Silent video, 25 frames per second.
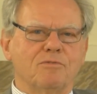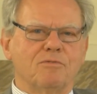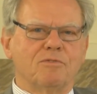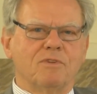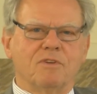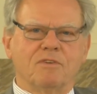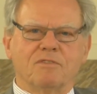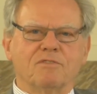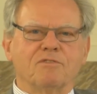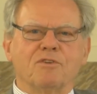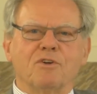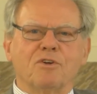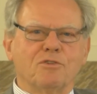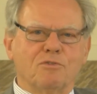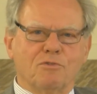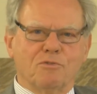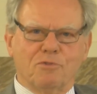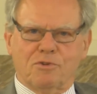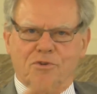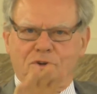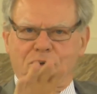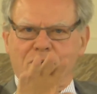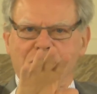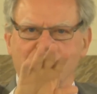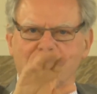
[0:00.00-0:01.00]
this is not to
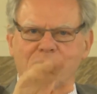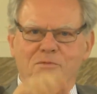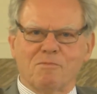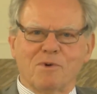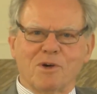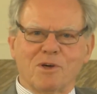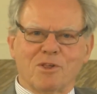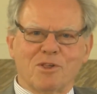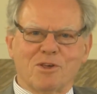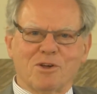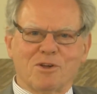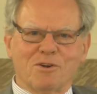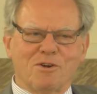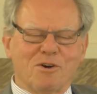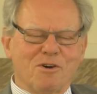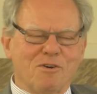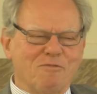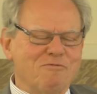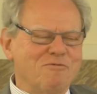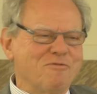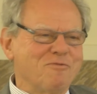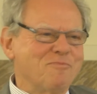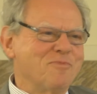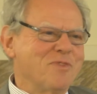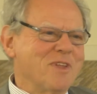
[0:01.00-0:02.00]
turn the machine
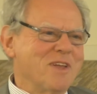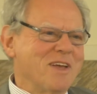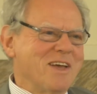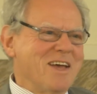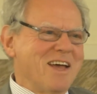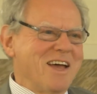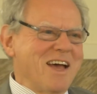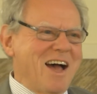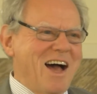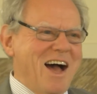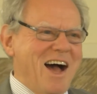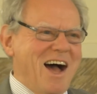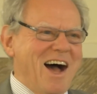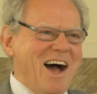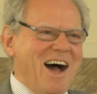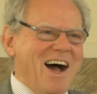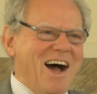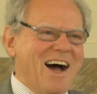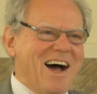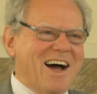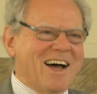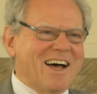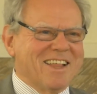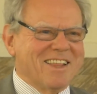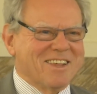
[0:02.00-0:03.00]
off.
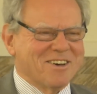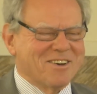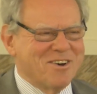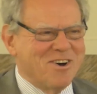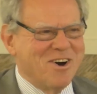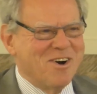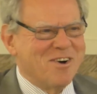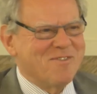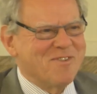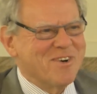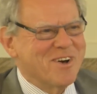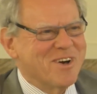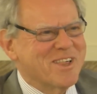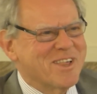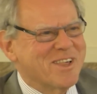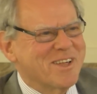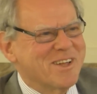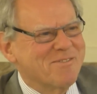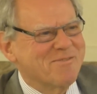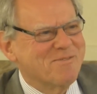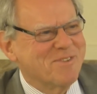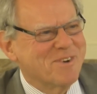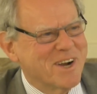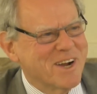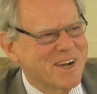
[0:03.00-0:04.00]
The
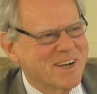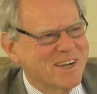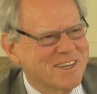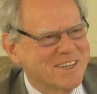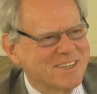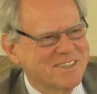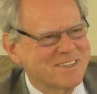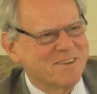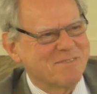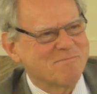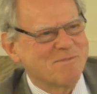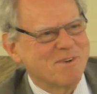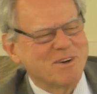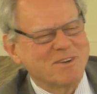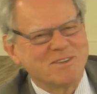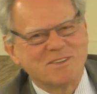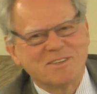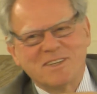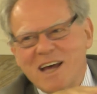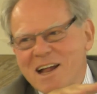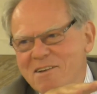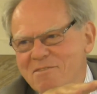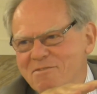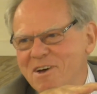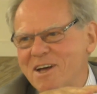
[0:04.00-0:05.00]
commercial break is about
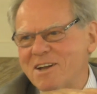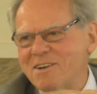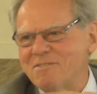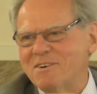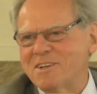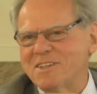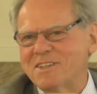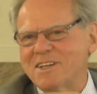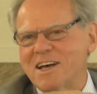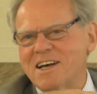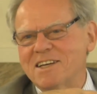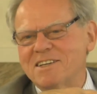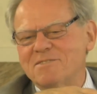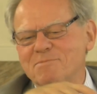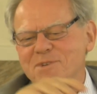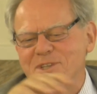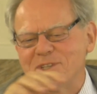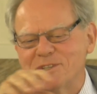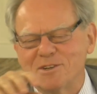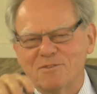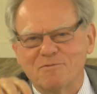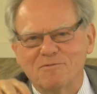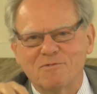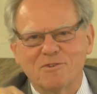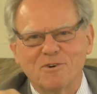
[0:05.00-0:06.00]

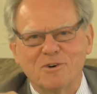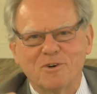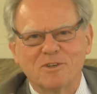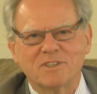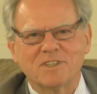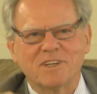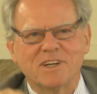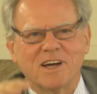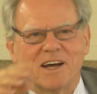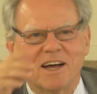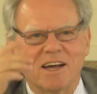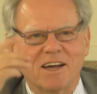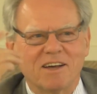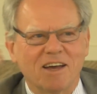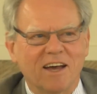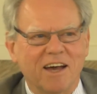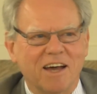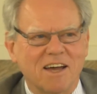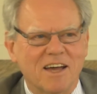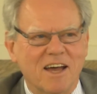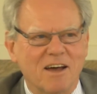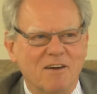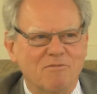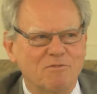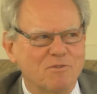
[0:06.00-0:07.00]
self-advertisement, of course.
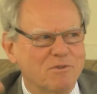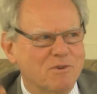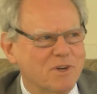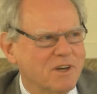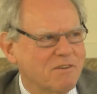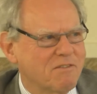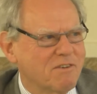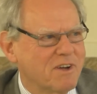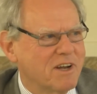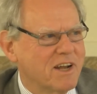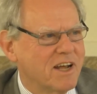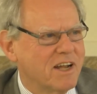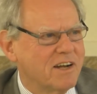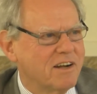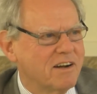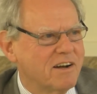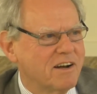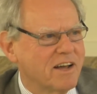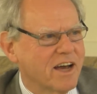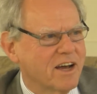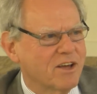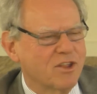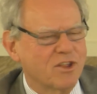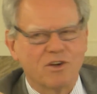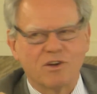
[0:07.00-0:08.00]
I have to give another
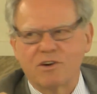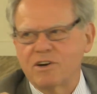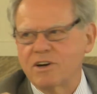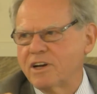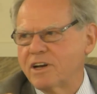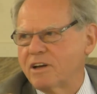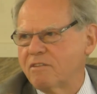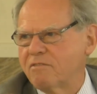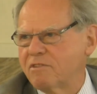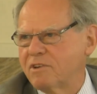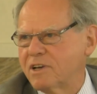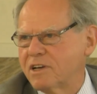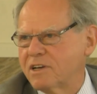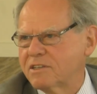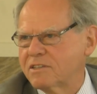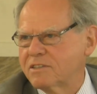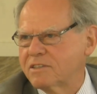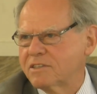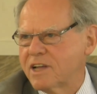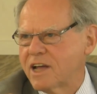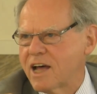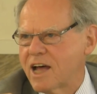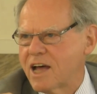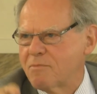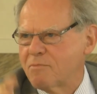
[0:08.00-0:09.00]
lecture in a week's
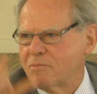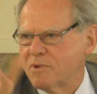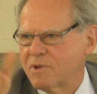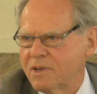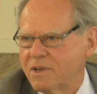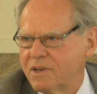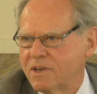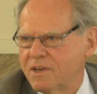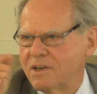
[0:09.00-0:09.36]
time.